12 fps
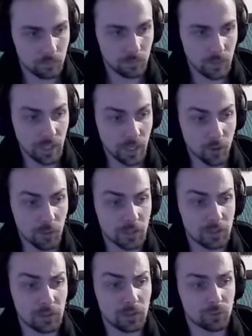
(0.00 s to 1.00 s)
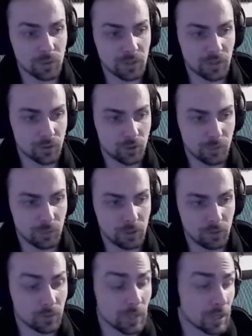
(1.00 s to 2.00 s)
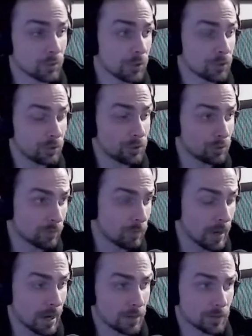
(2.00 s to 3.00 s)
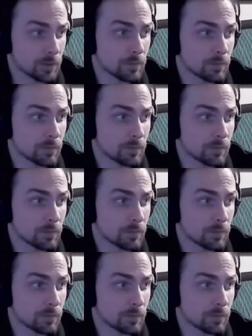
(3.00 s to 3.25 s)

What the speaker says: Yeah, complexity drains energy a bit too. That's why you need to have a balance.